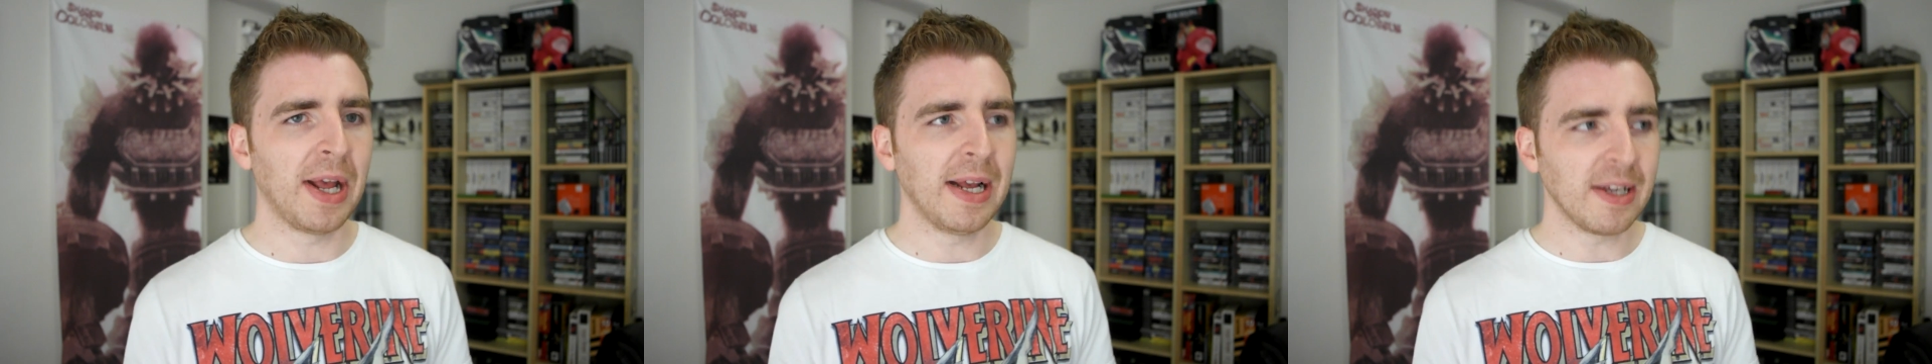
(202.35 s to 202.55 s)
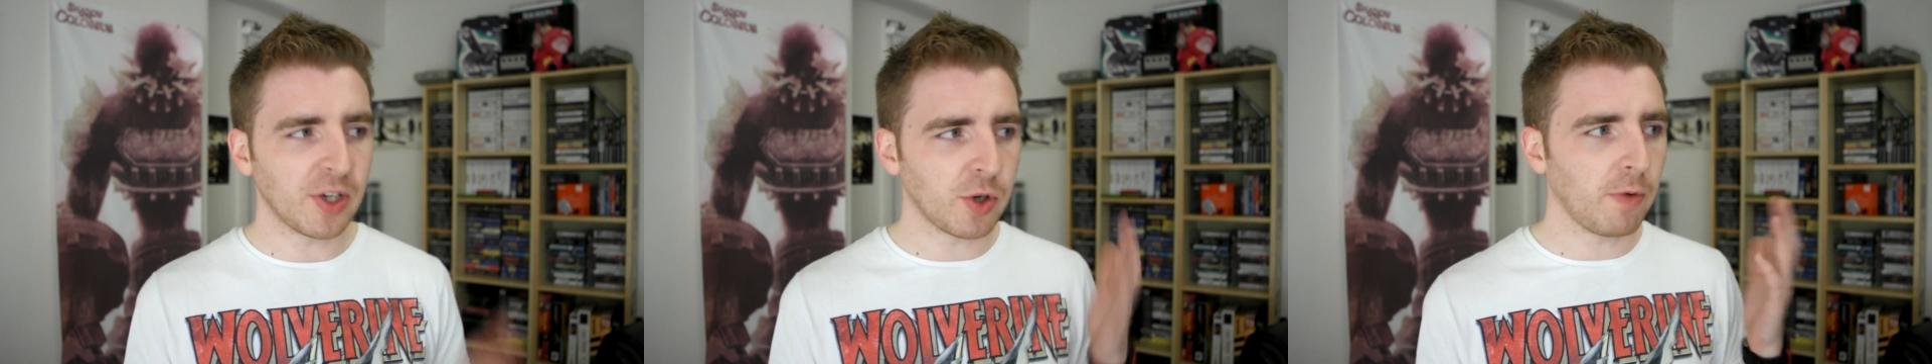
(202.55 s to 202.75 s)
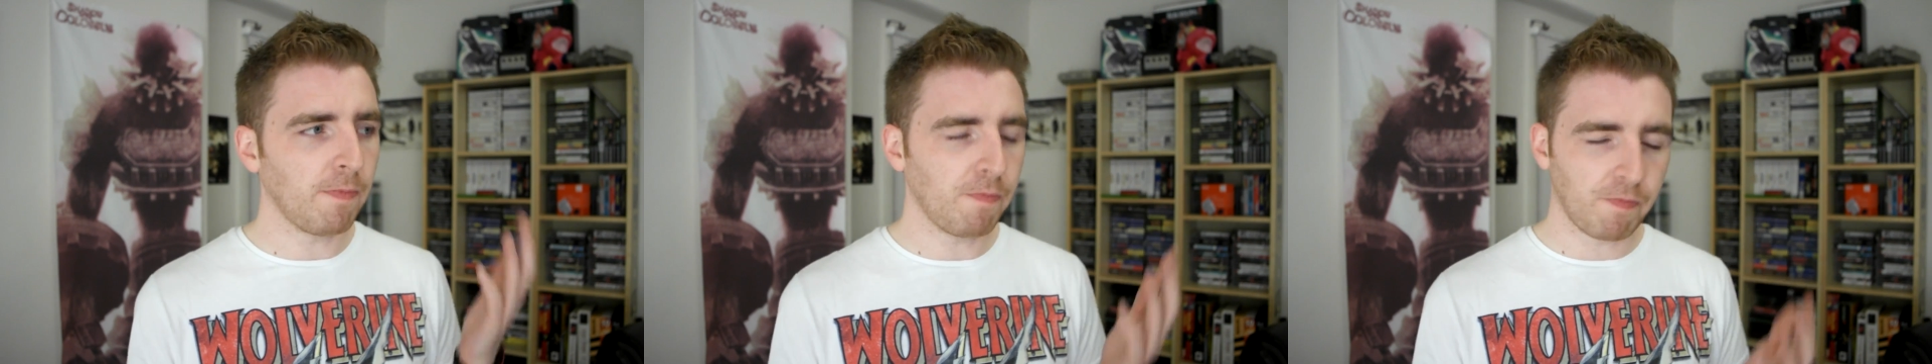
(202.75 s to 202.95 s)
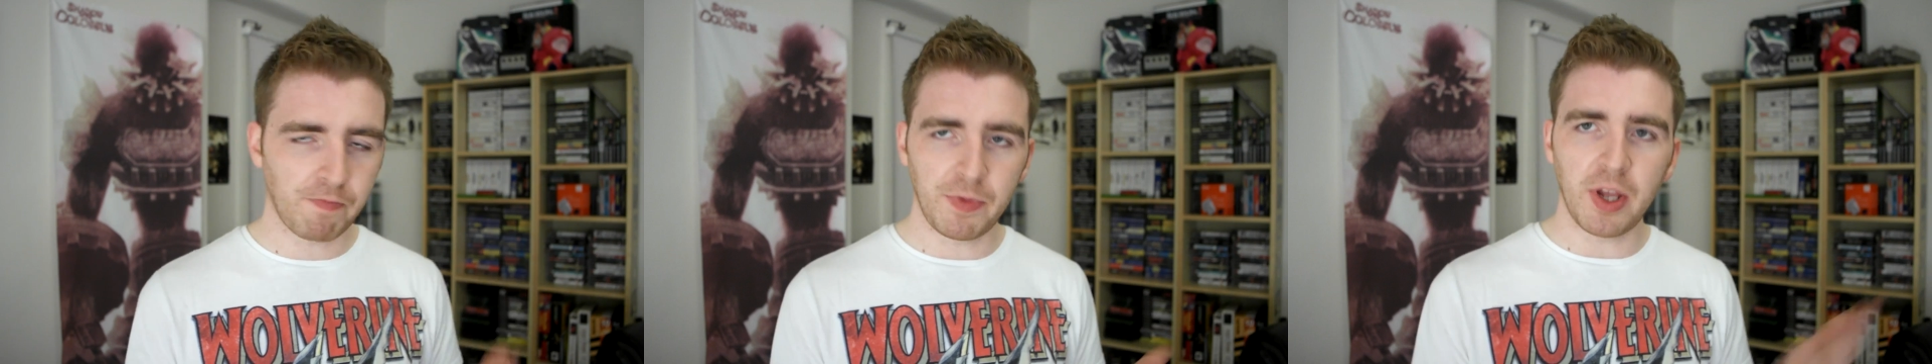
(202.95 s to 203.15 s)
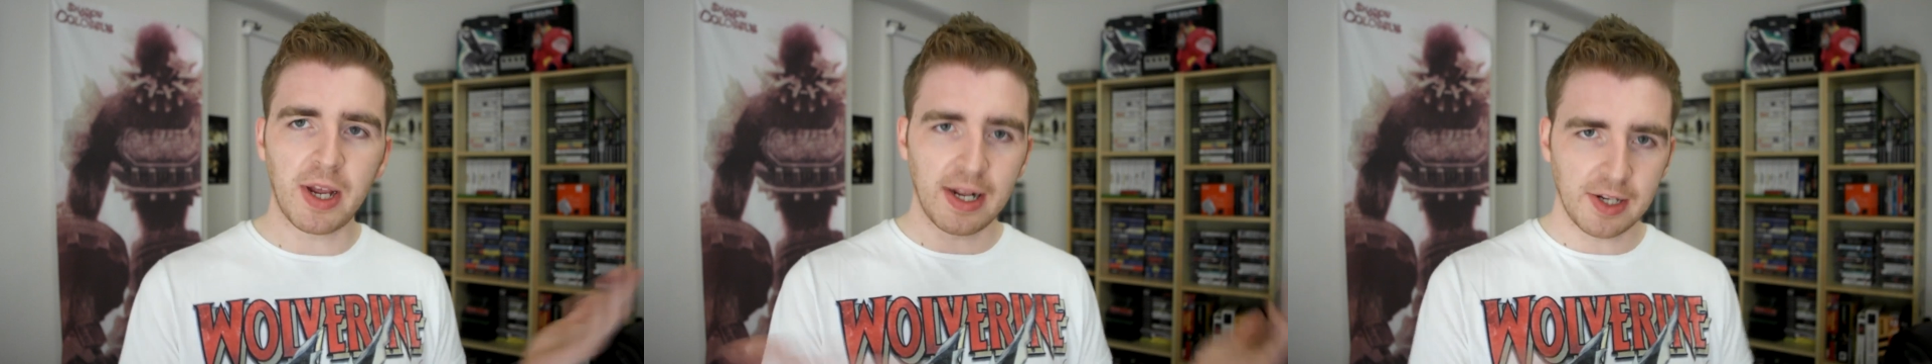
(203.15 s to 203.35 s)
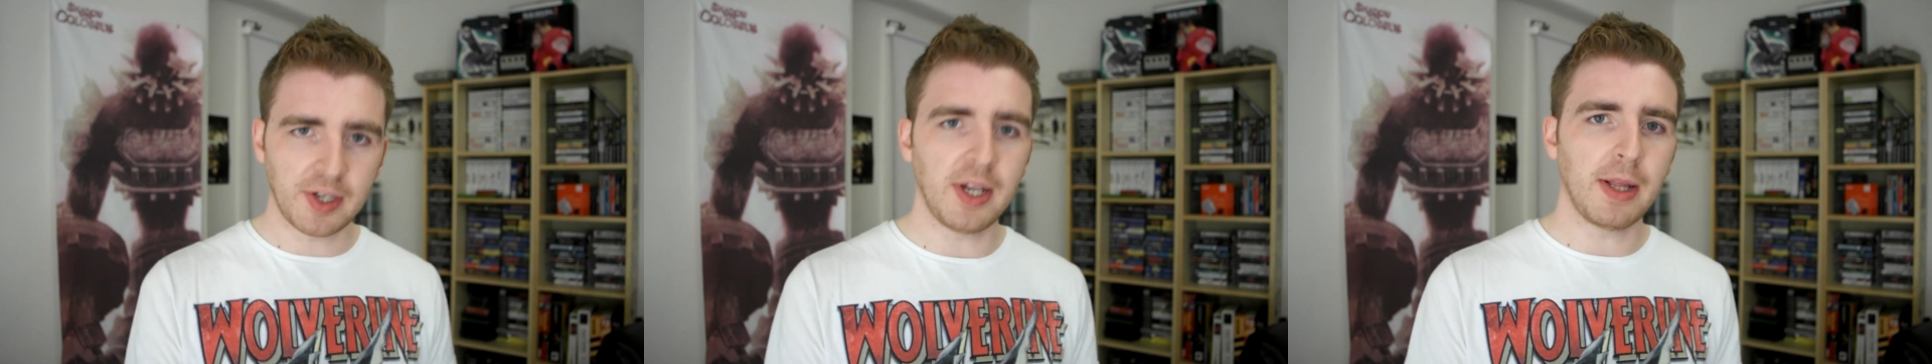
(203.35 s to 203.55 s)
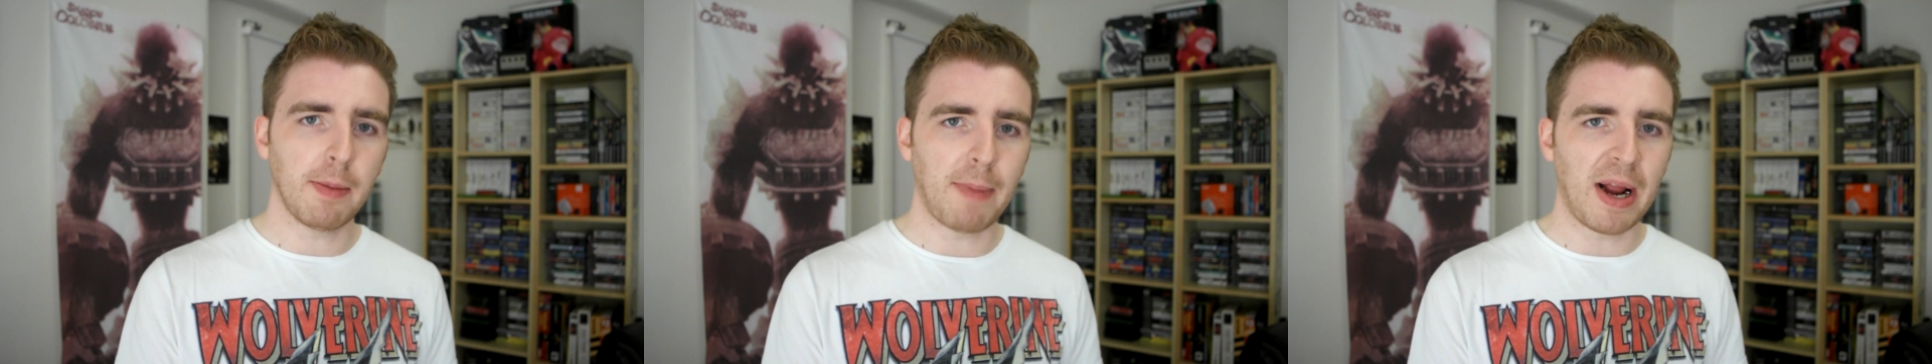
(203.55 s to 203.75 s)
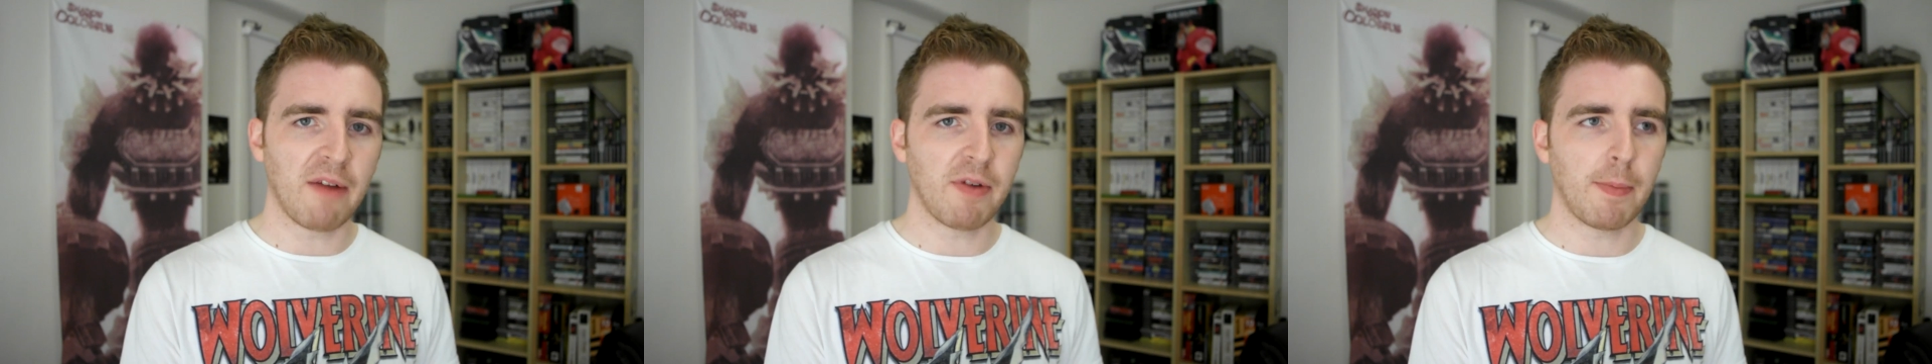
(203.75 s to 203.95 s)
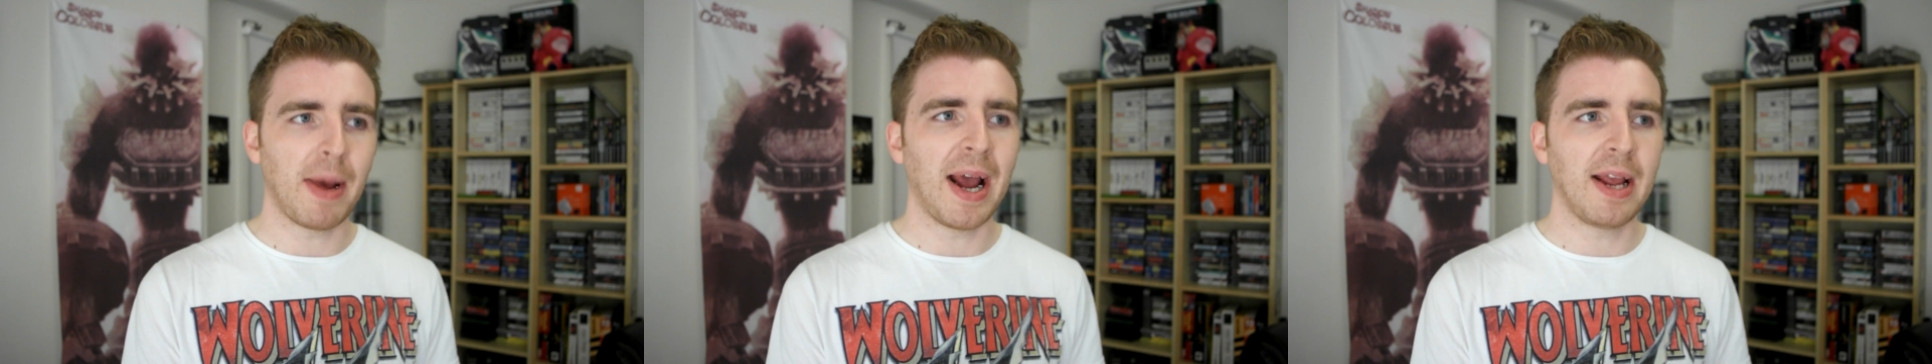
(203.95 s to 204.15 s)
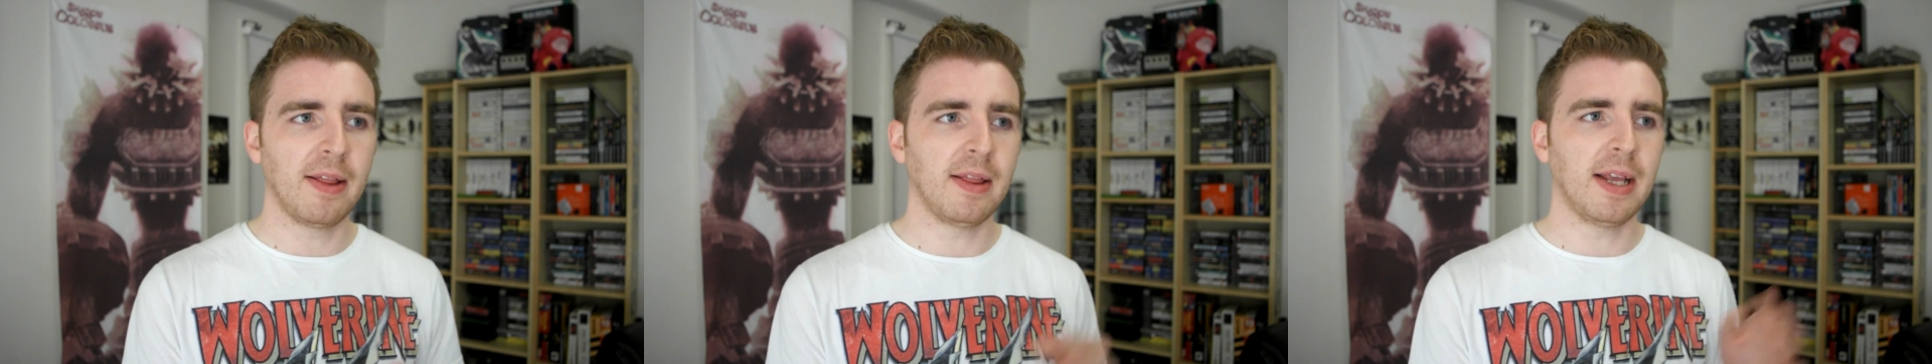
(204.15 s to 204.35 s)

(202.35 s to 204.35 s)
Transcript: So you can see the benefit behind